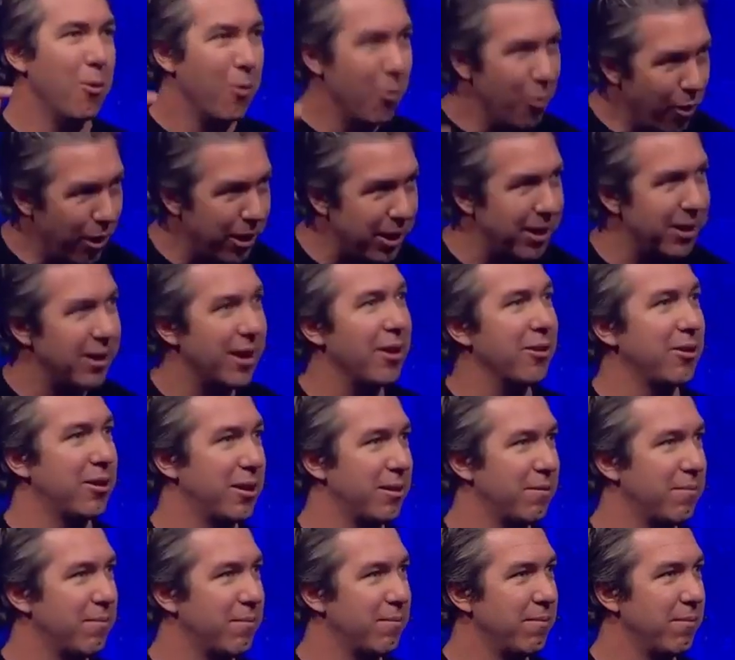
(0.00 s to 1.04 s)
one
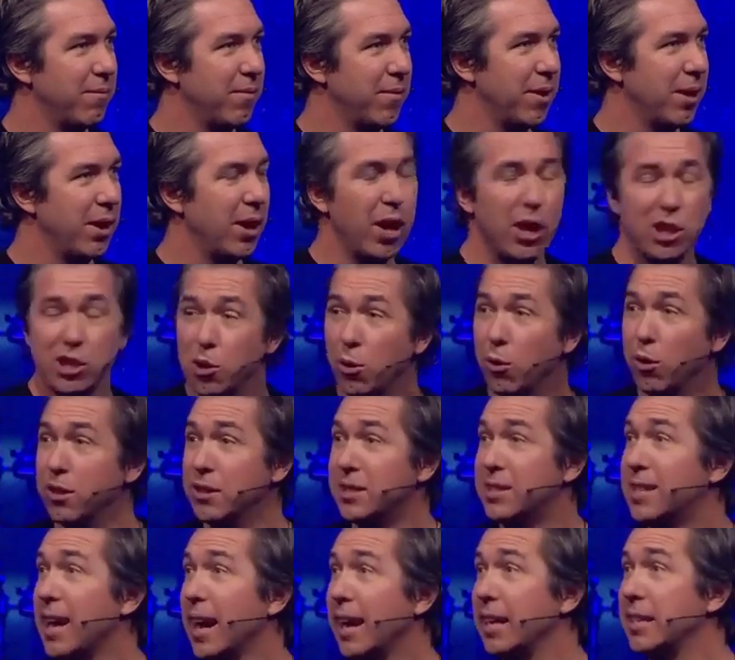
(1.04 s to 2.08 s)
another. So in
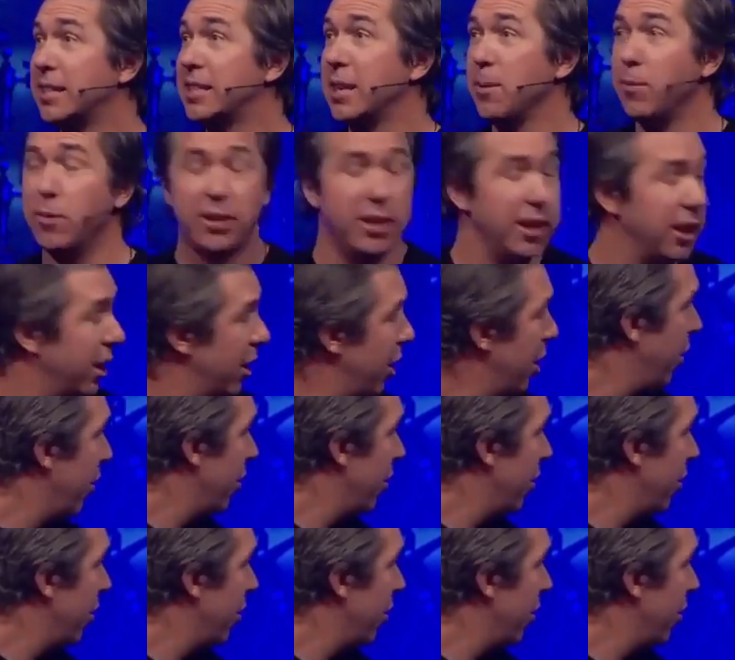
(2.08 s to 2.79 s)
Second Timothy